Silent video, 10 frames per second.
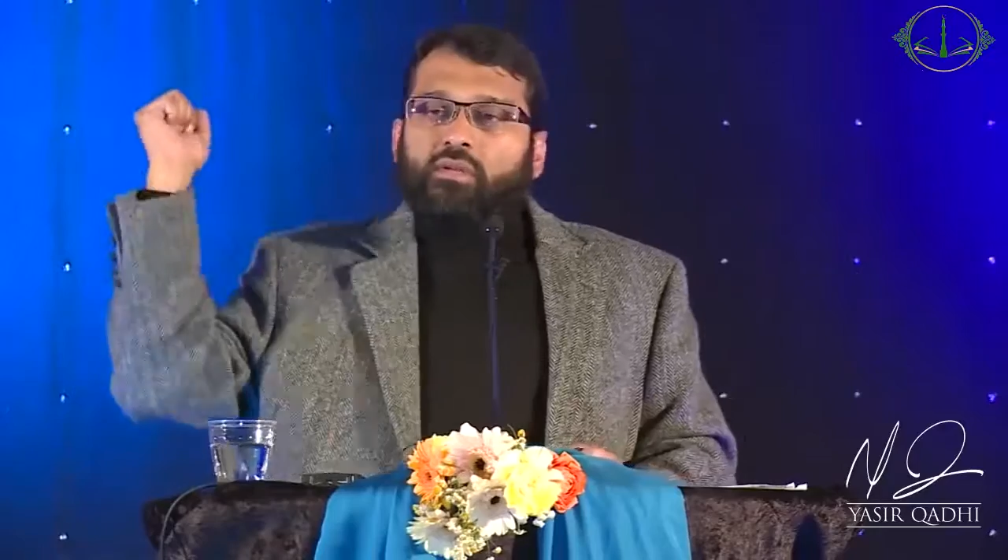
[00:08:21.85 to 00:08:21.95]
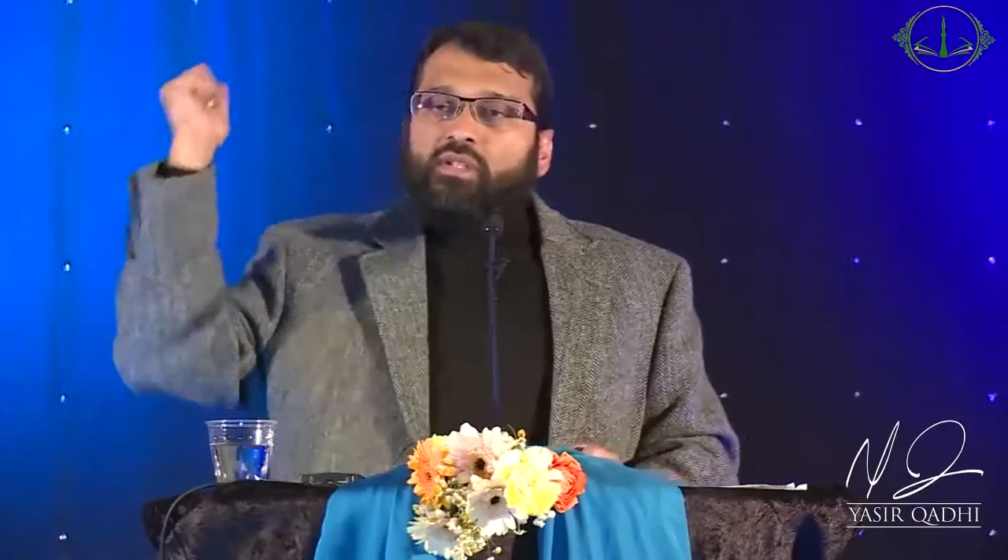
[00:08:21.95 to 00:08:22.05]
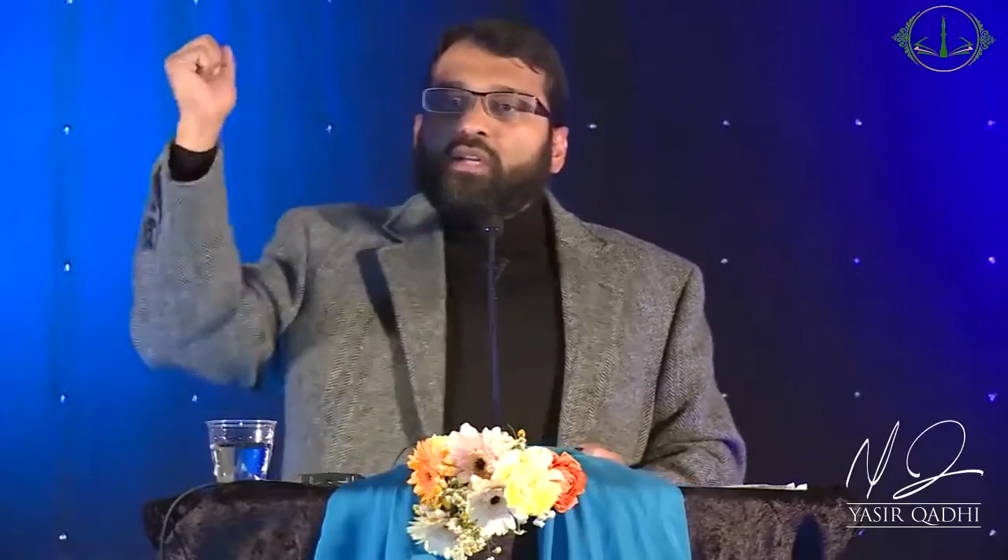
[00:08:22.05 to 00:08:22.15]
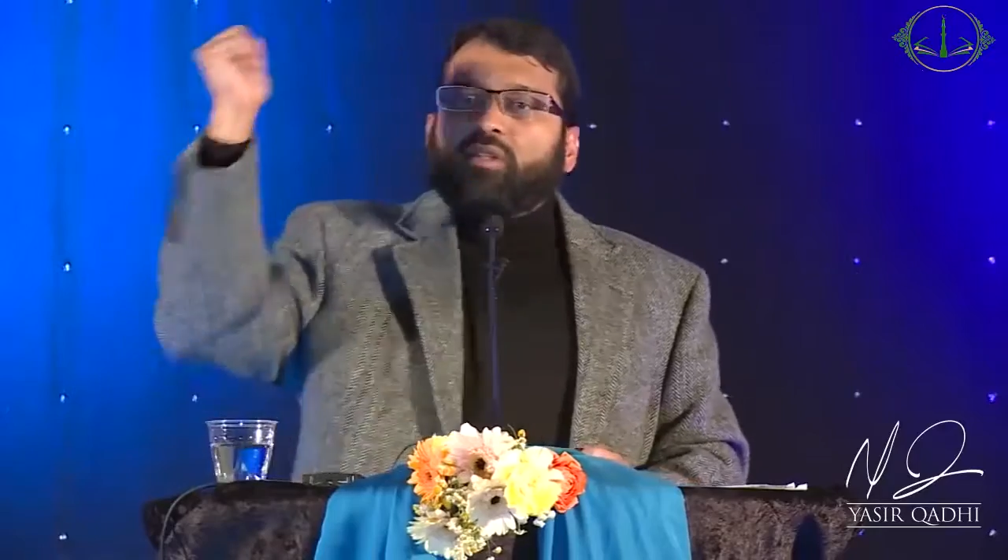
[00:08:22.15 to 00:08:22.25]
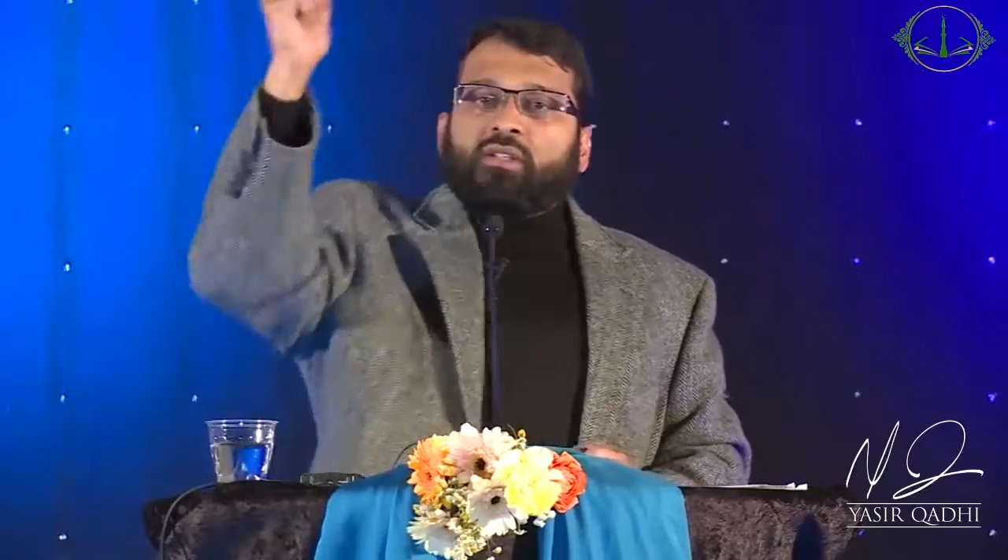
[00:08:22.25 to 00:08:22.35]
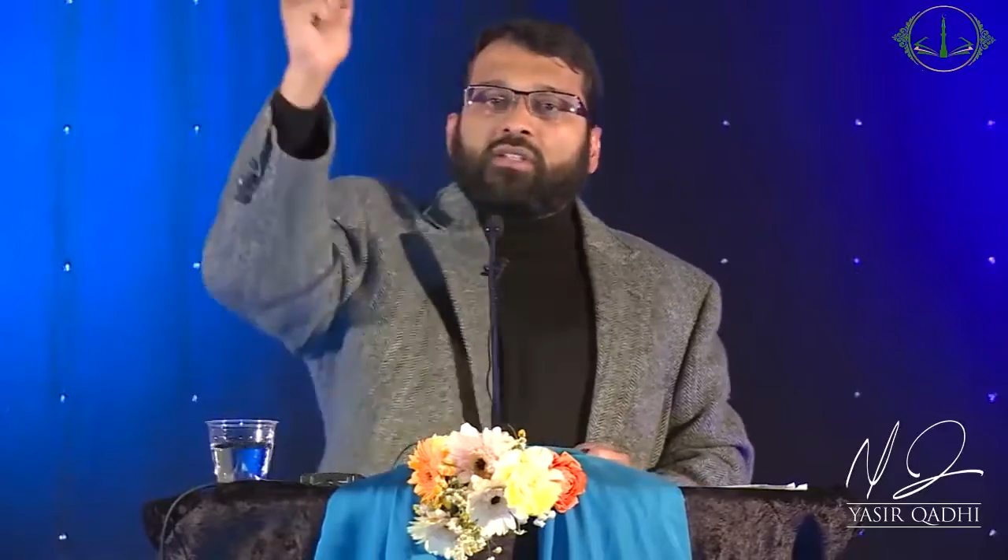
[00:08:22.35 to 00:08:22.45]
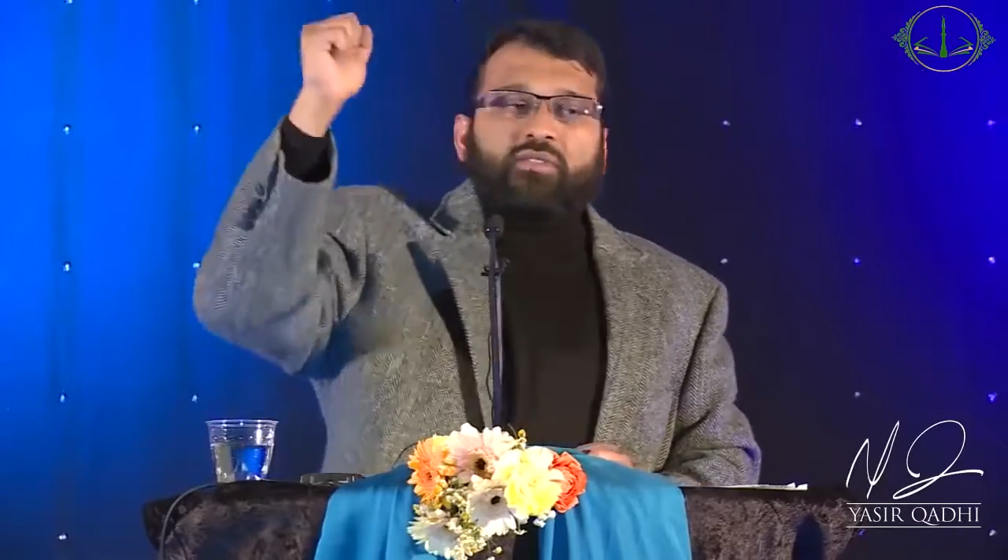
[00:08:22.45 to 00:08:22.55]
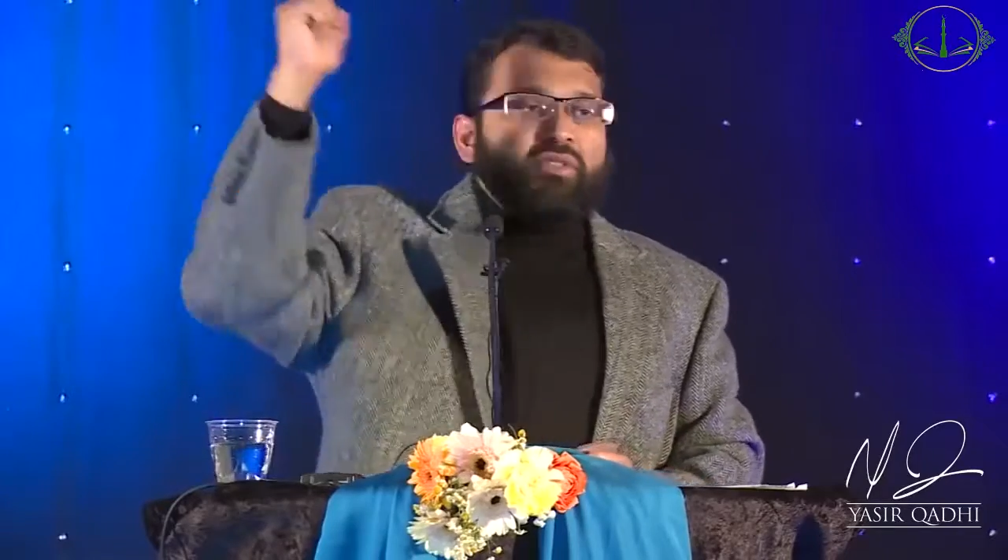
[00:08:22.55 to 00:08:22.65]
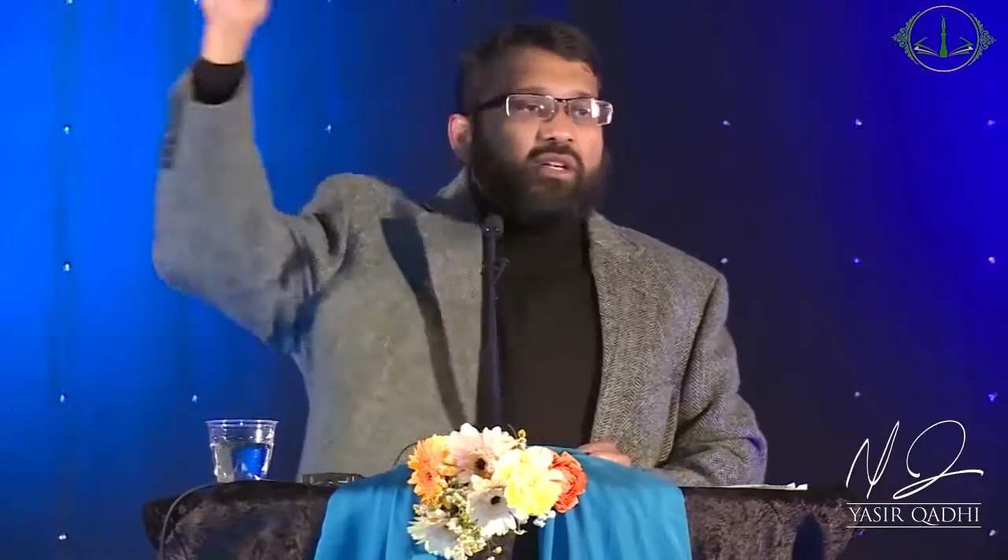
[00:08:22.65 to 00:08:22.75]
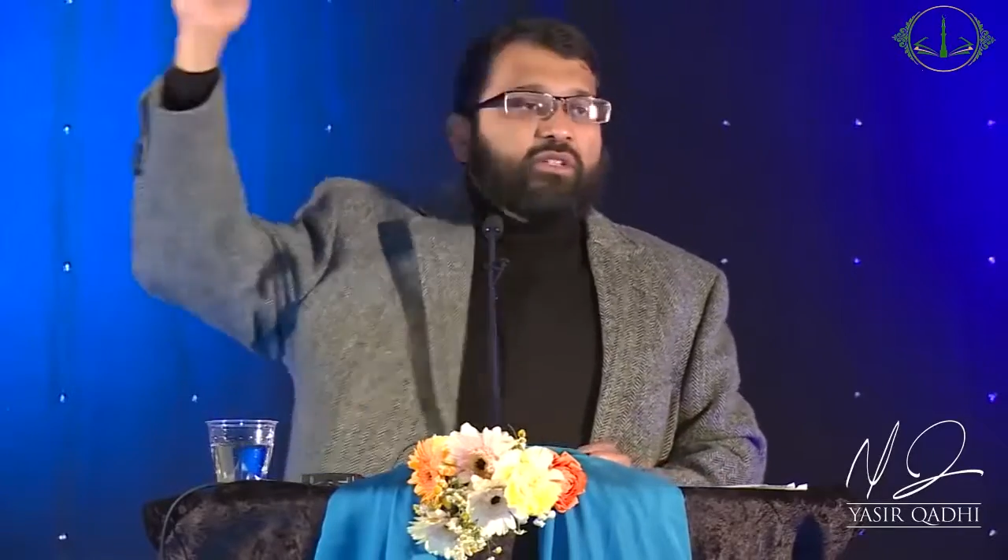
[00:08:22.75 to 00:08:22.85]
dozens
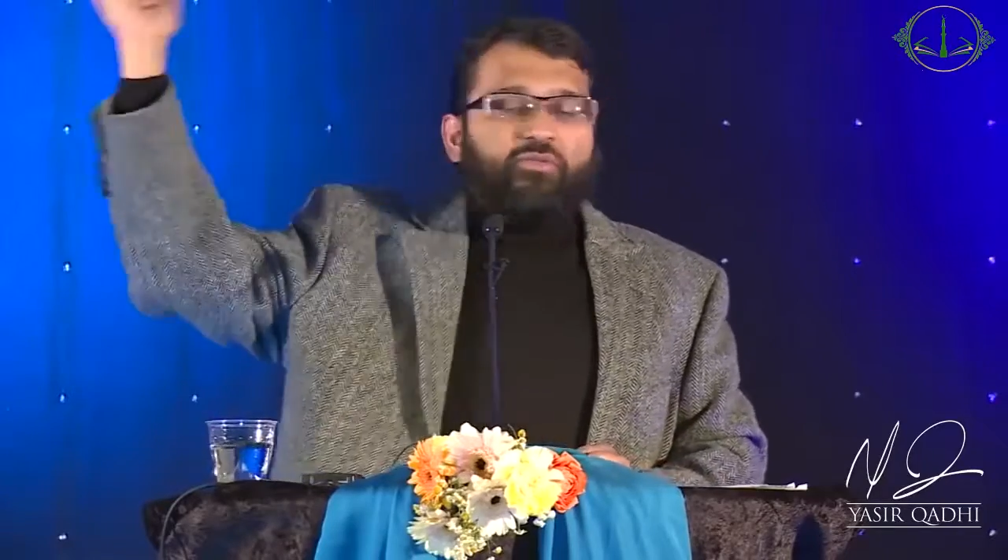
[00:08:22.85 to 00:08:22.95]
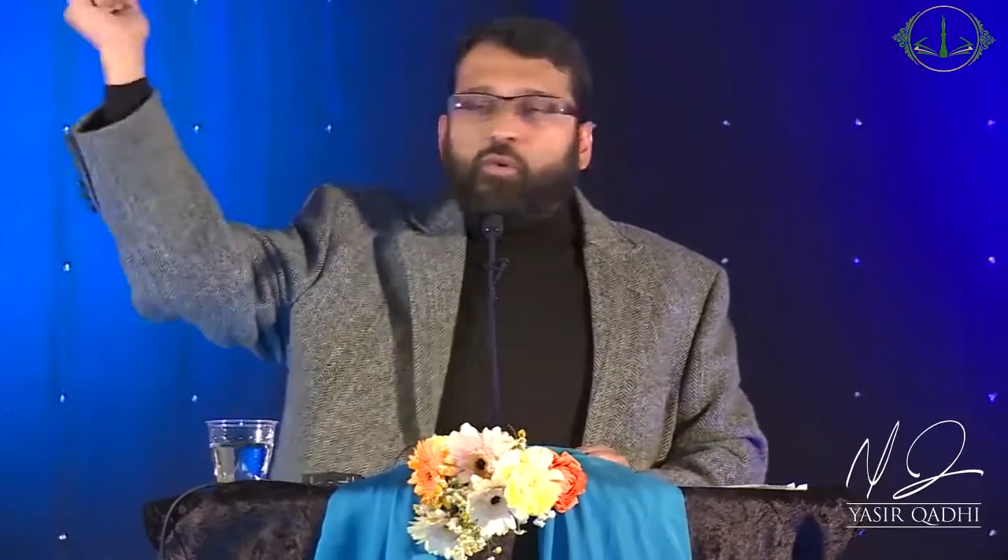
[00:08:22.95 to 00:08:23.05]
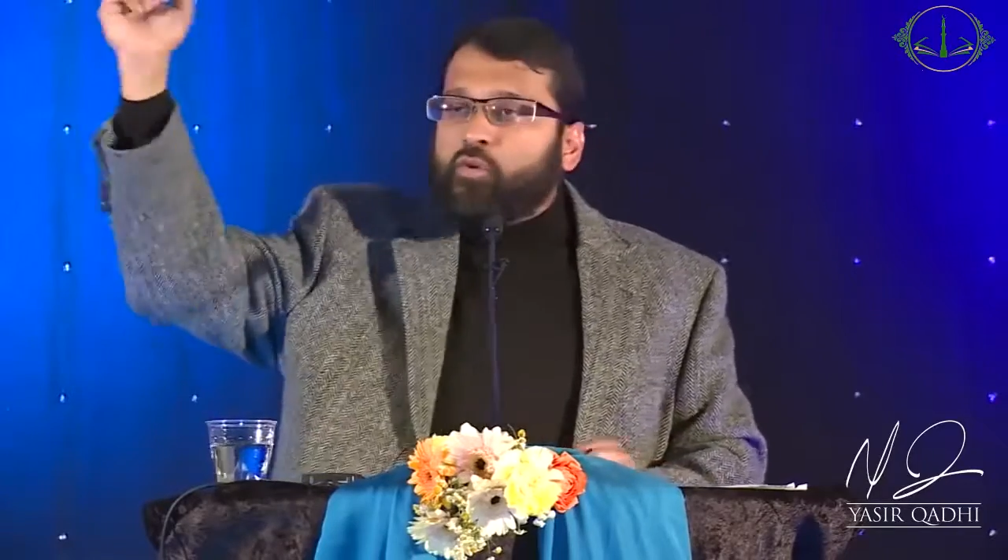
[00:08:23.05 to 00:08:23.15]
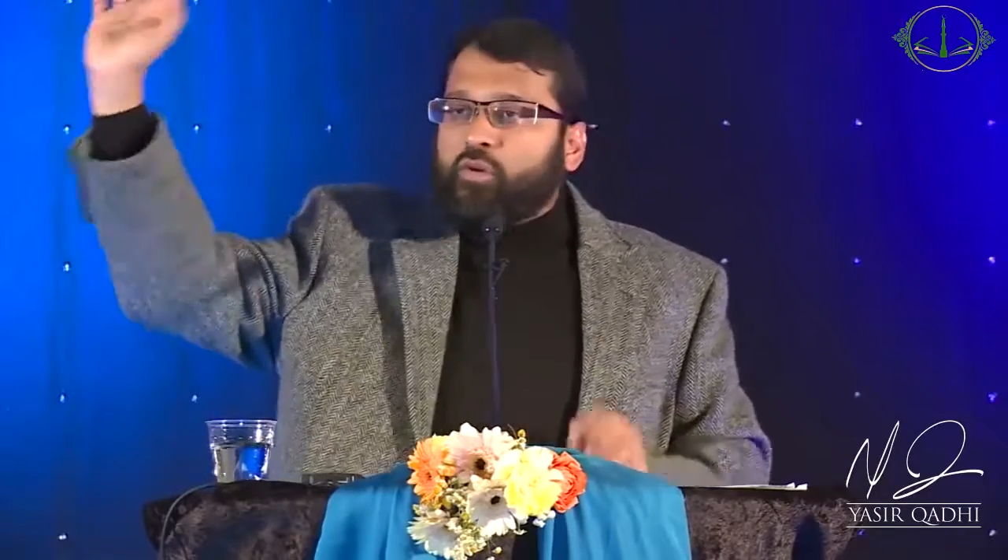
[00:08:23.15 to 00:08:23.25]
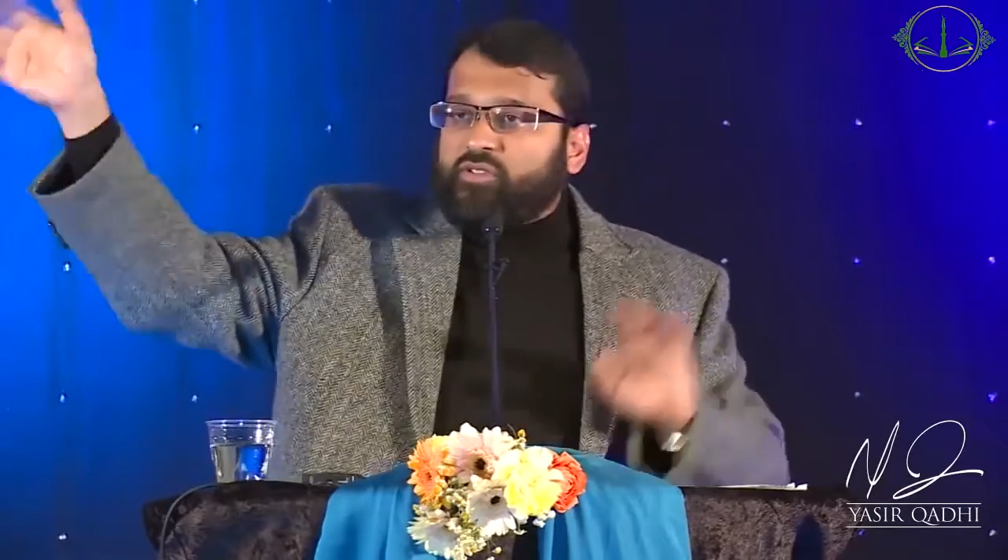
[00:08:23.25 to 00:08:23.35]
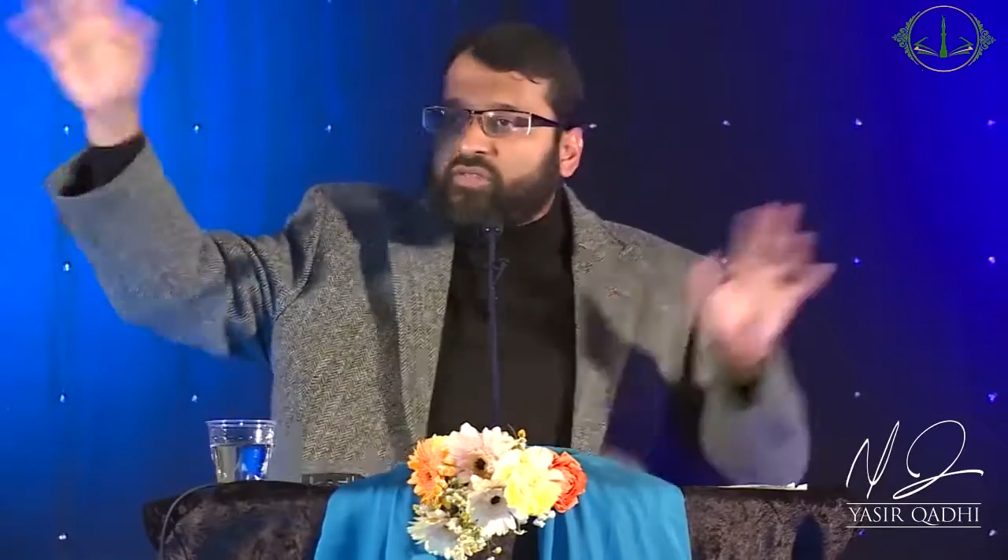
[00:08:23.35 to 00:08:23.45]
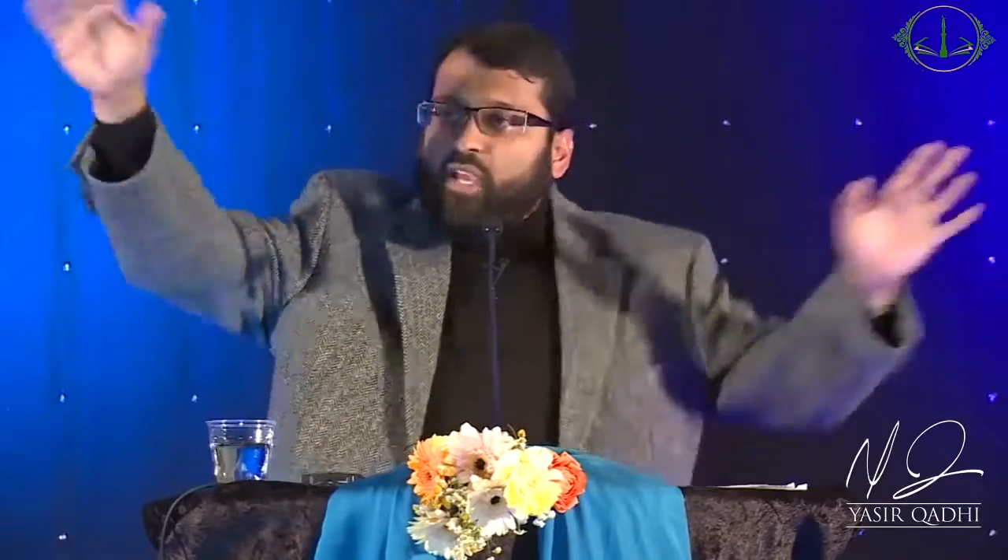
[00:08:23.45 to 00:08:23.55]
of these funerals,